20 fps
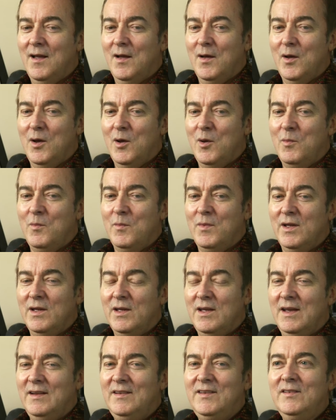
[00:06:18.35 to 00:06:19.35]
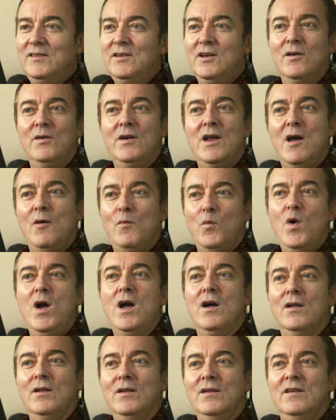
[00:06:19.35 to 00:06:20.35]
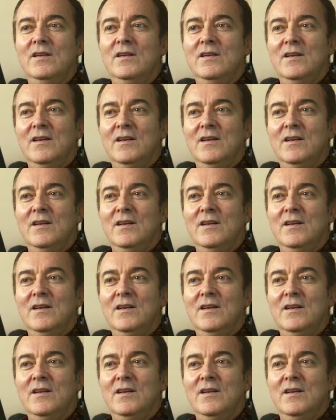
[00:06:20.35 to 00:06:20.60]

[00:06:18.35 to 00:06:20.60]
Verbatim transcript: Um, it didn't go down well